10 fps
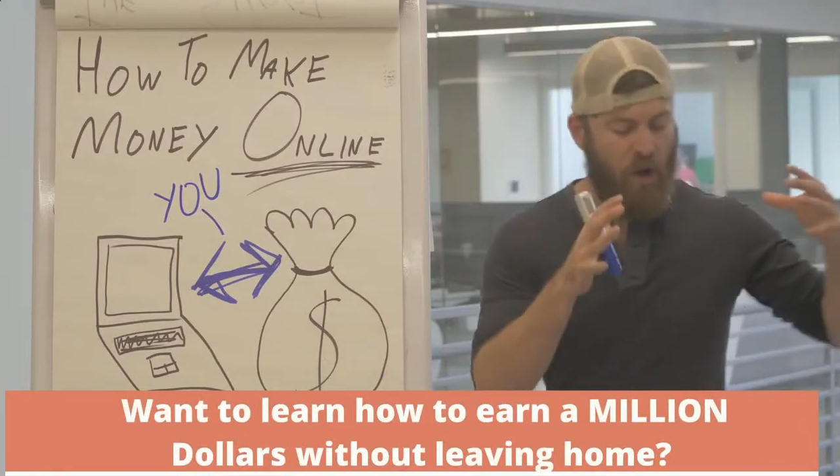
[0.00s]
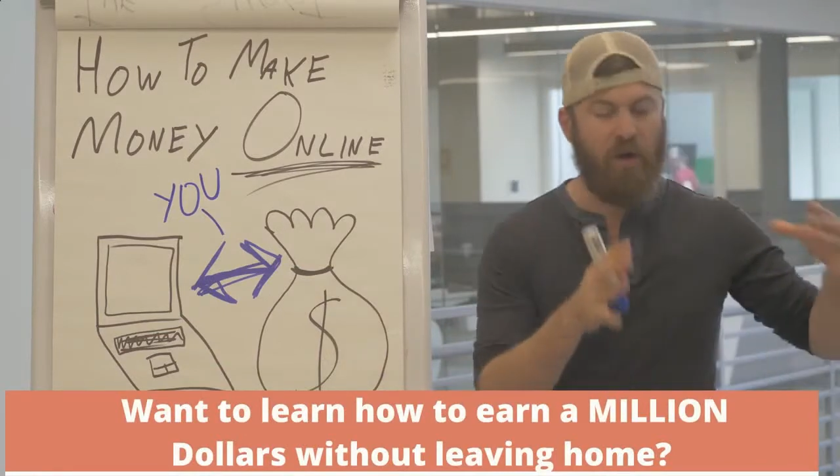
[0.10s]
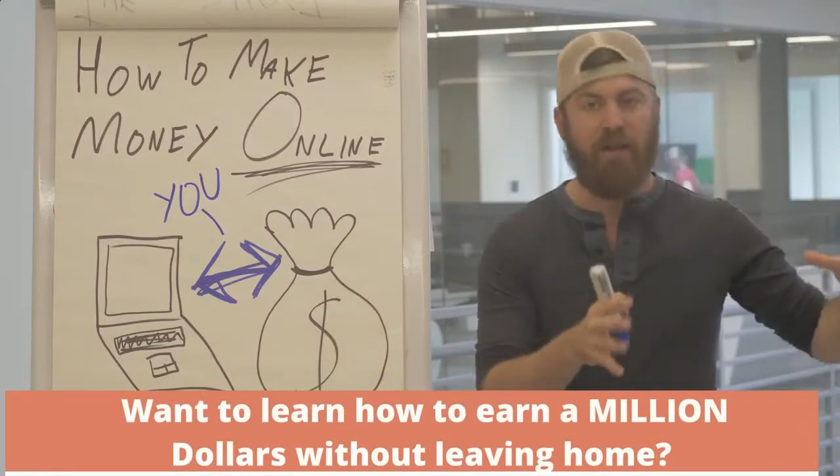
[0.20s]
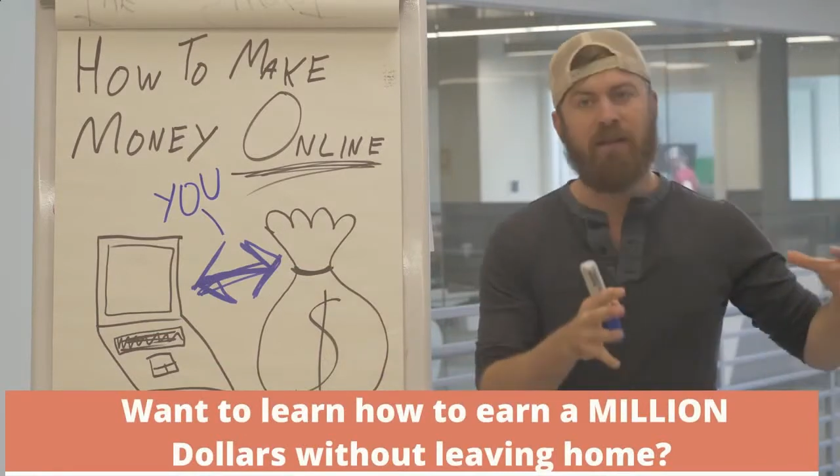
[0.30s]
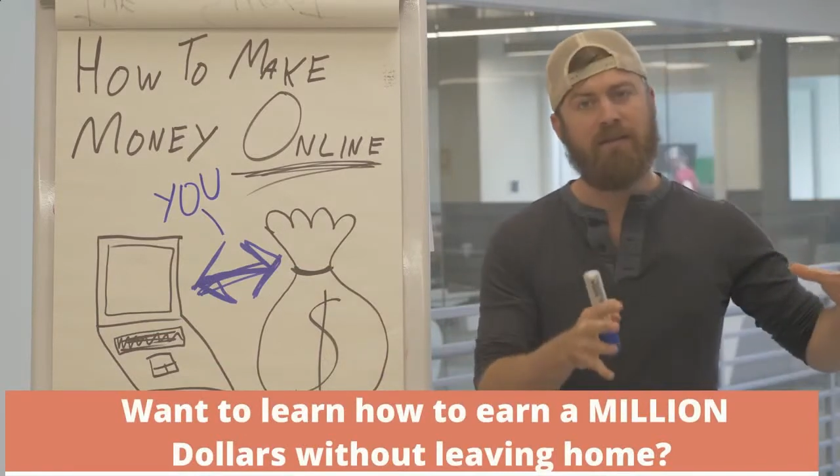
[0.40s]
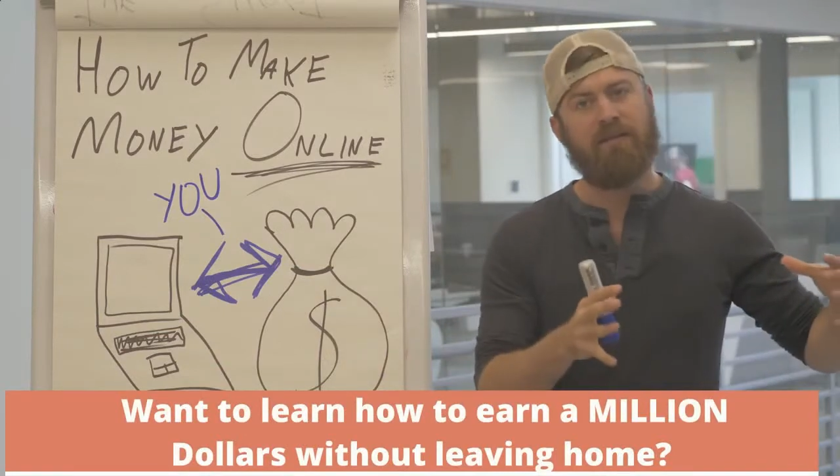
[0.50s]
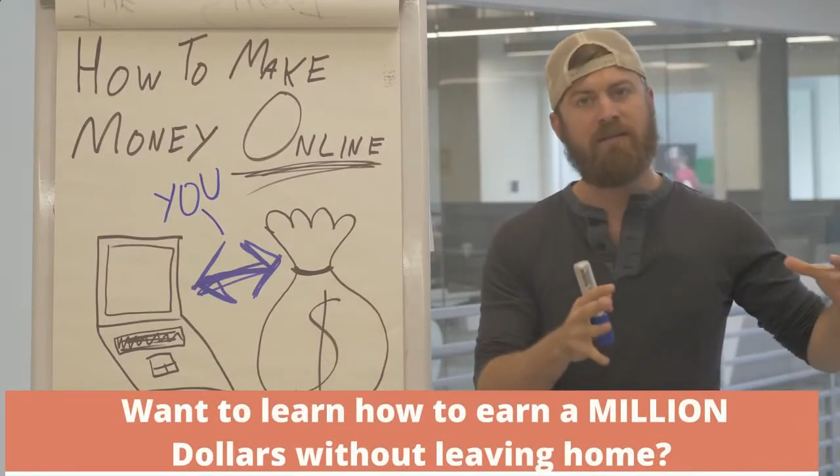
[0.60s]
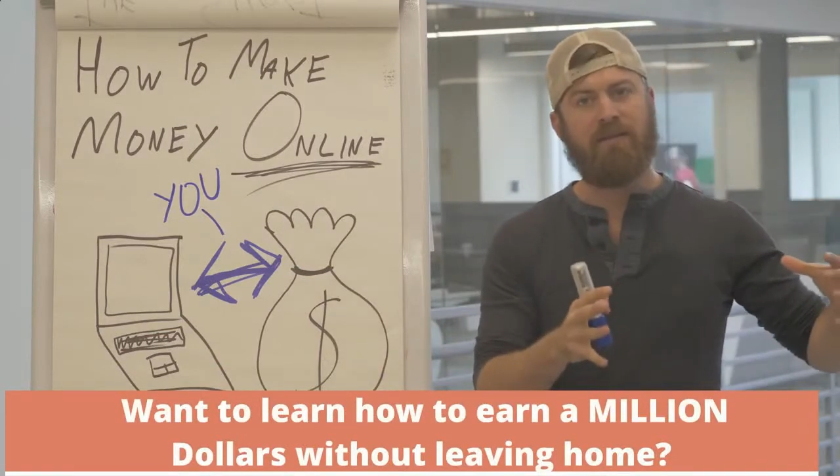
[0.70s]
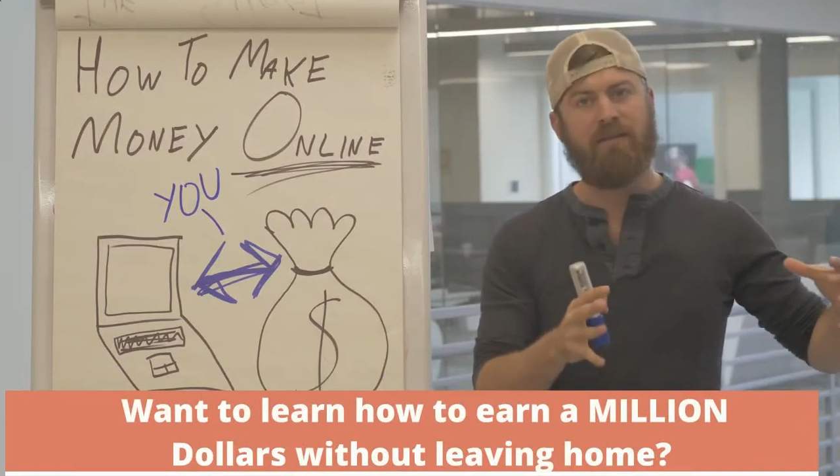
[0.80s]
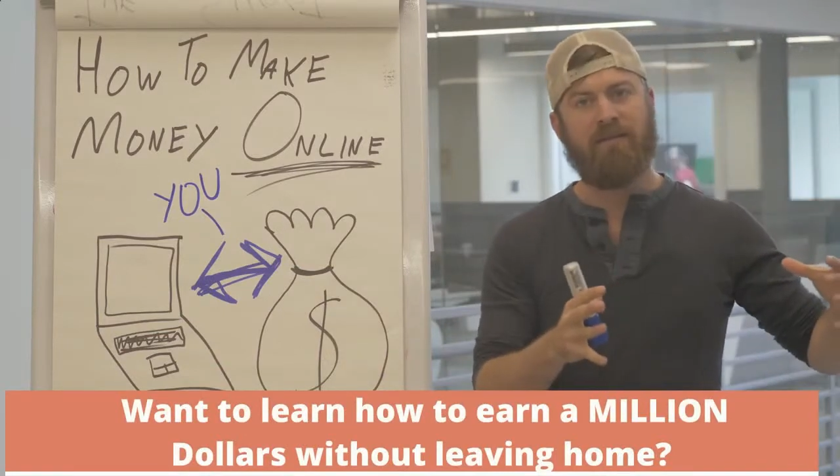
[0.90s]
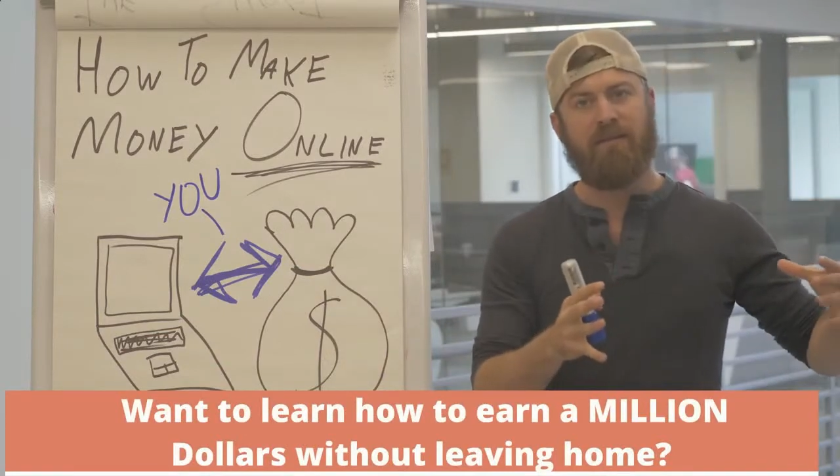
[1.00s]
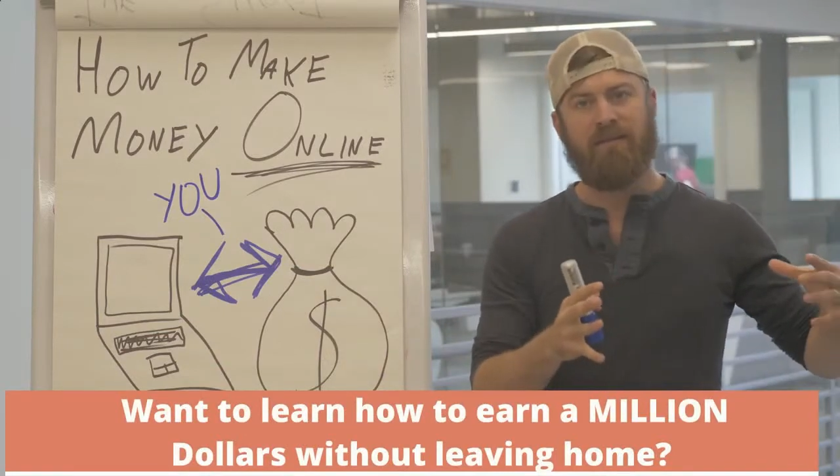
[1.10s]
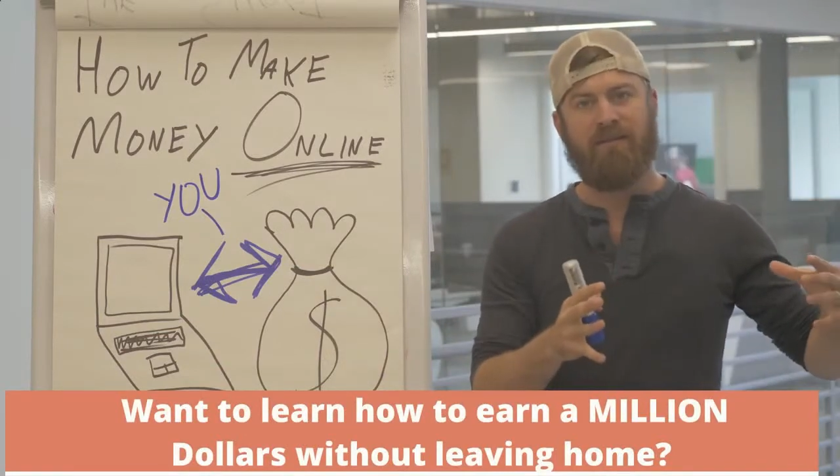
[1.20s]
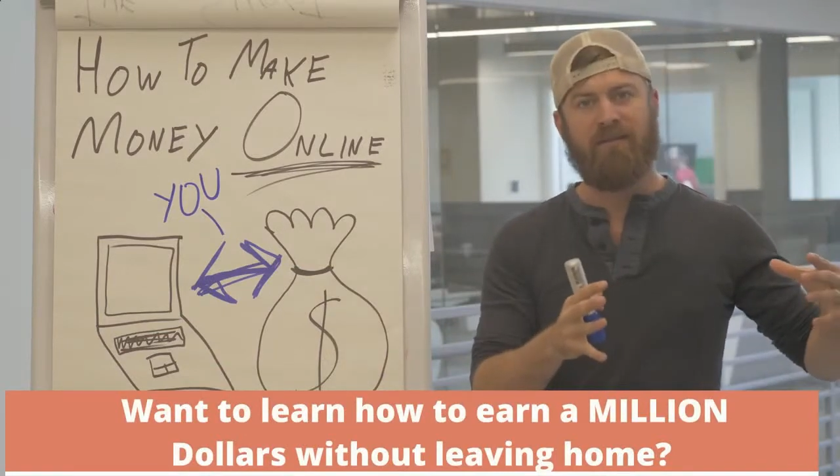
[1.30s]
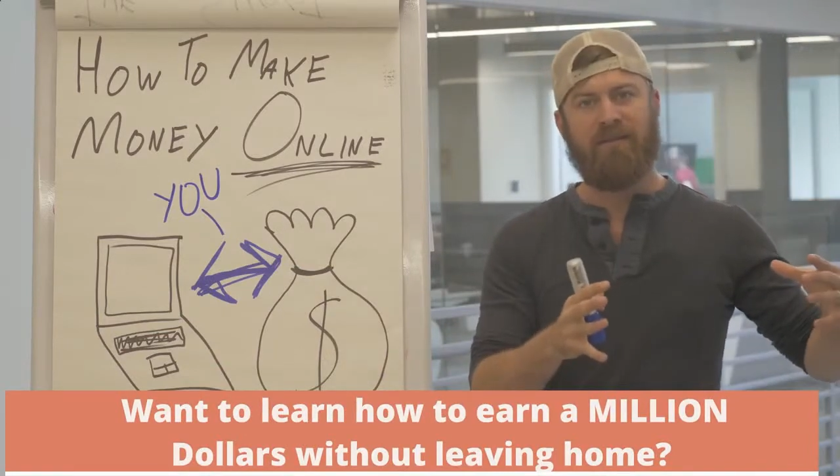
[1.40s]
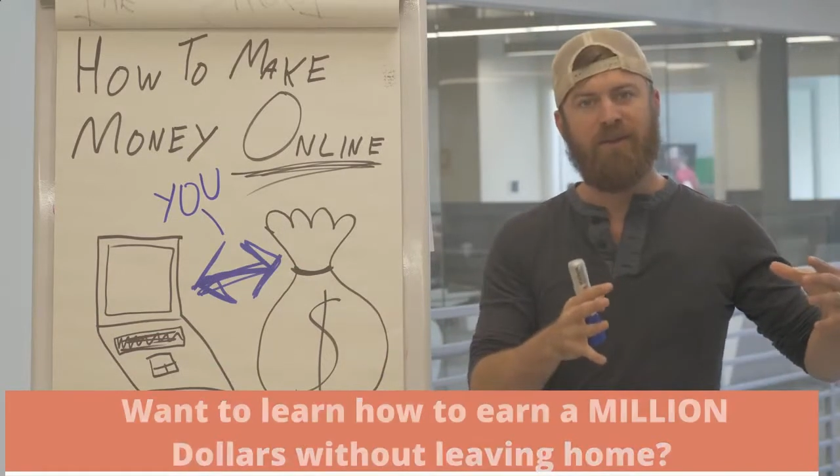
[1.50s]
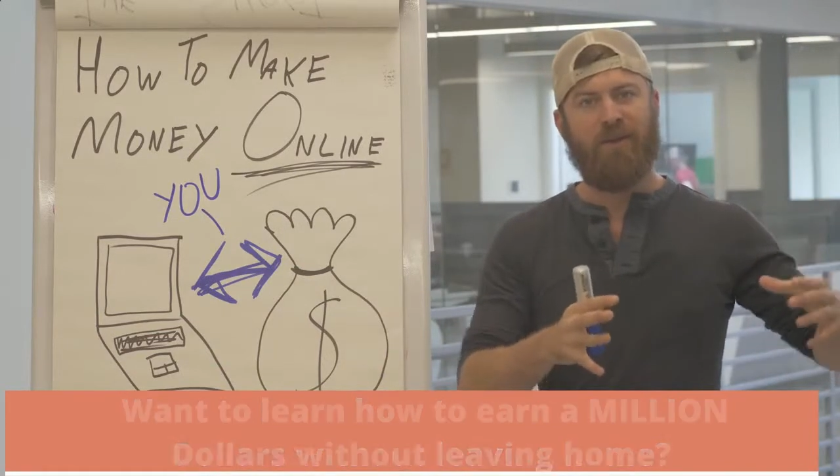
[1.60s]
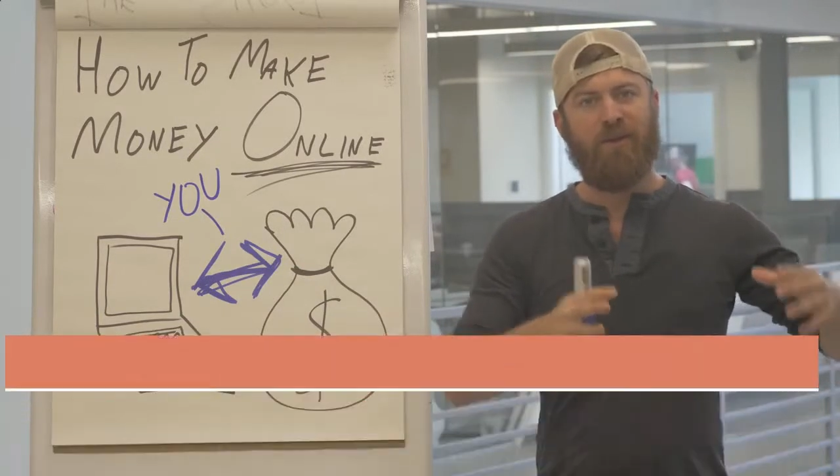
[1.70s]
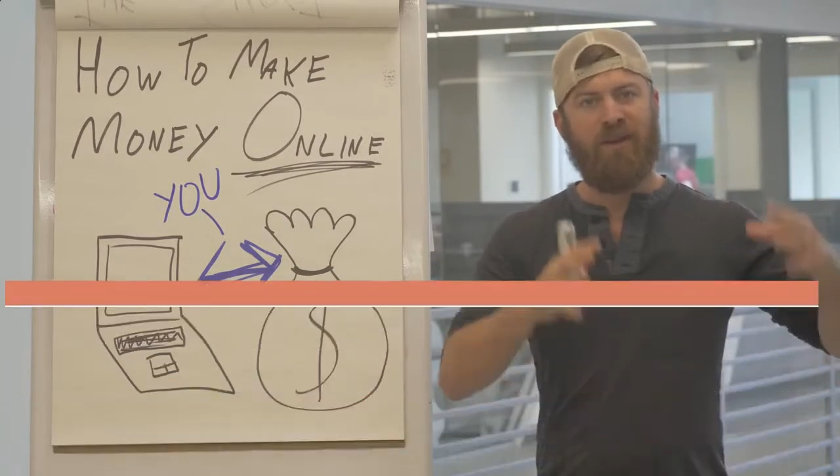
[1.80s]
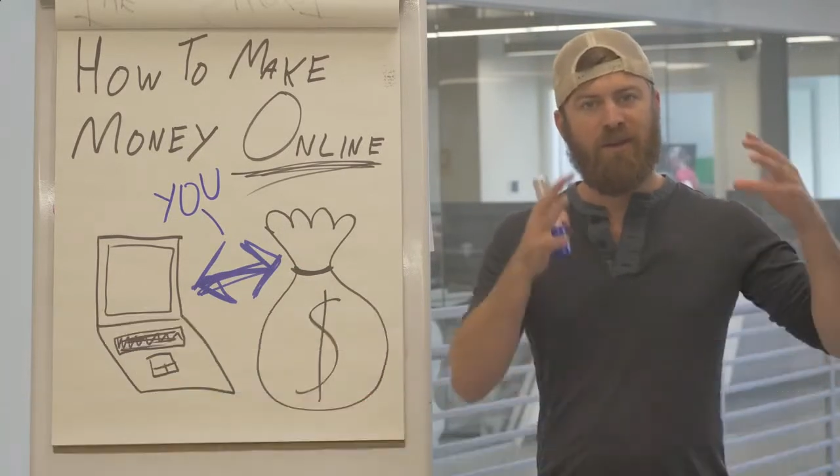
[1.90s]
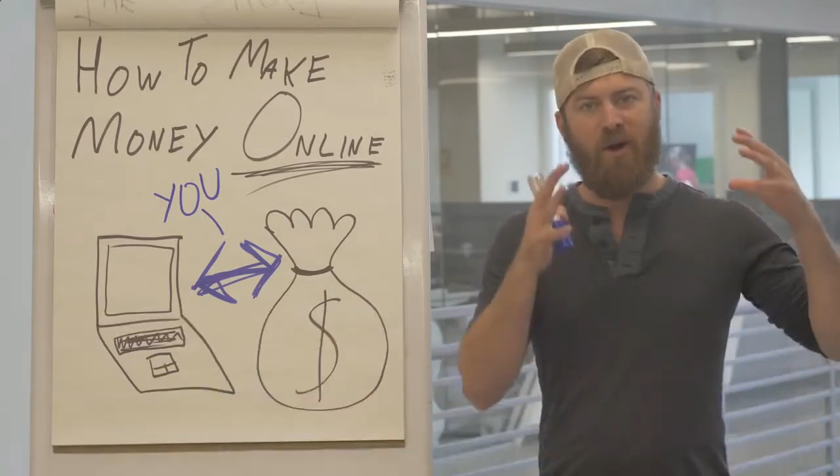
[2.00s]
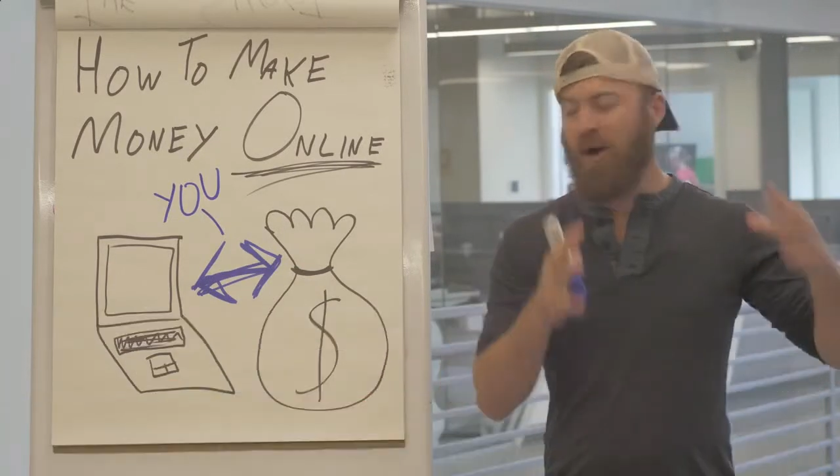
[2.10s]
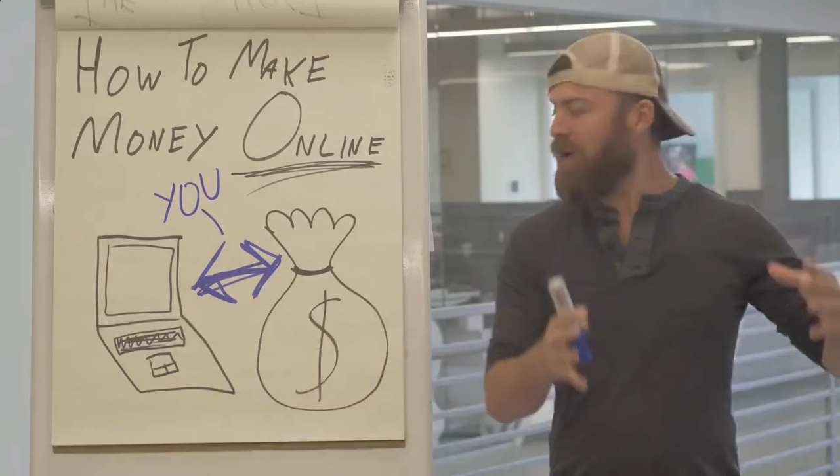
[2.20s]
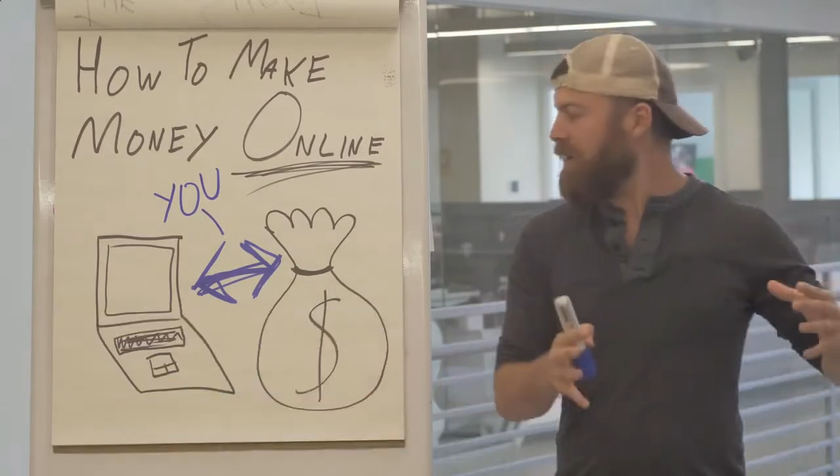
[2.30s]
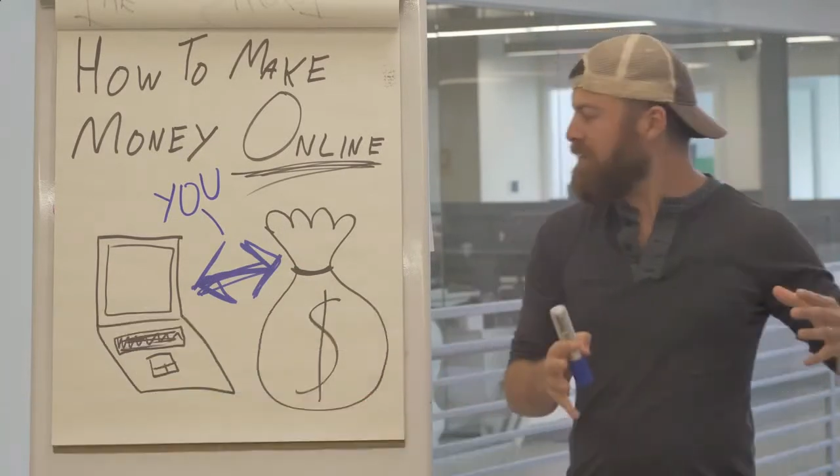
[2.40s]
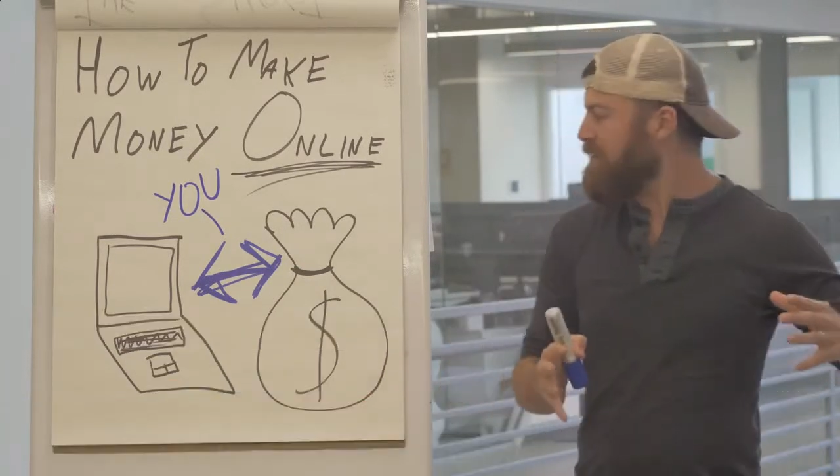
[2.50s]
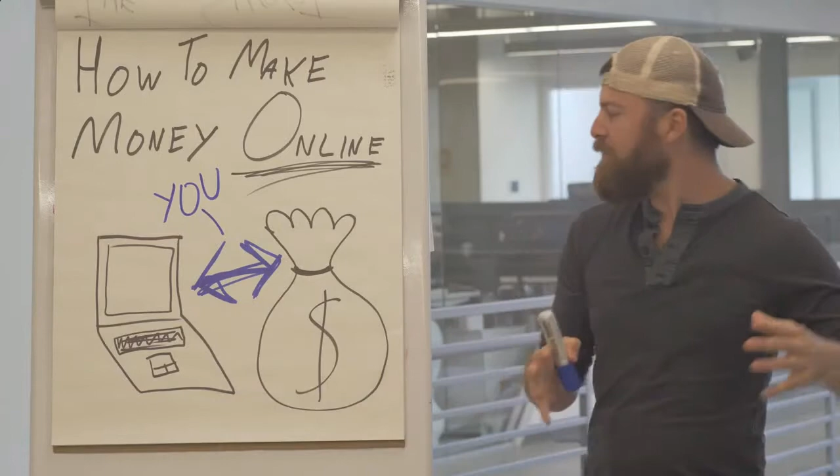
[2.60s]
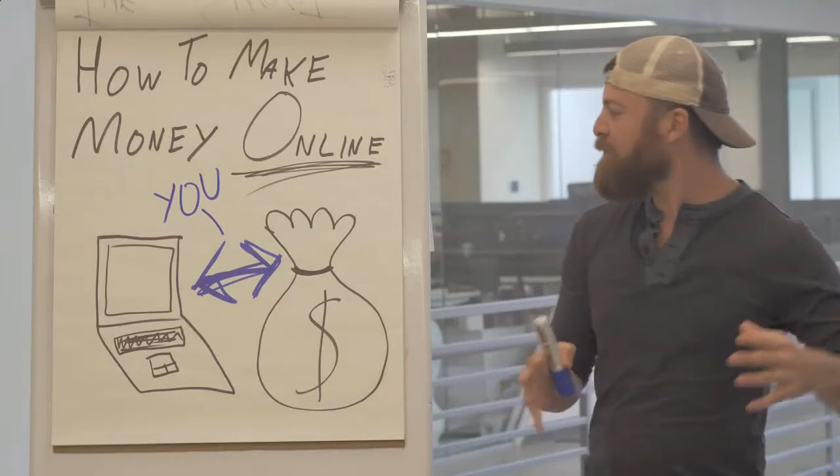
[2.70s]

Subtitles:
audience. You need an audience